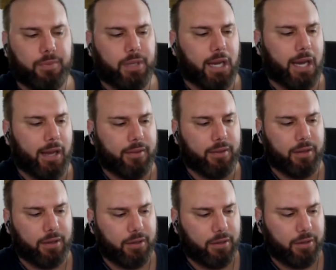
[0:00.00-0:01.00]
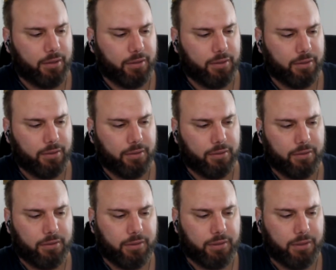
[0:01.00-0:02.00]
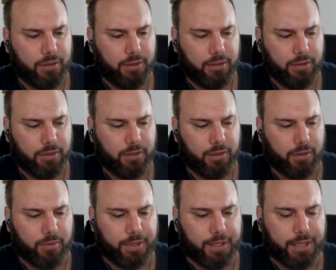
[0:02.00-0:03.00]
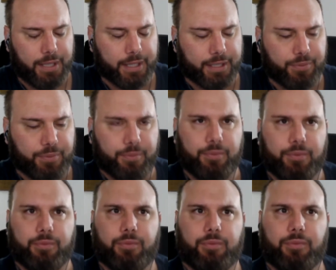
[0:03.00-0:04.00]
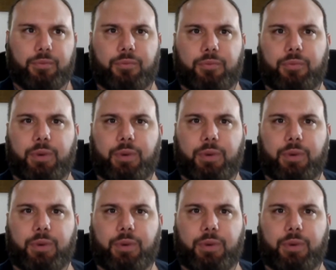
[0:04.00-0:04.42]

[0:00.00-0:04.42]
yeah, I think you know one of the things we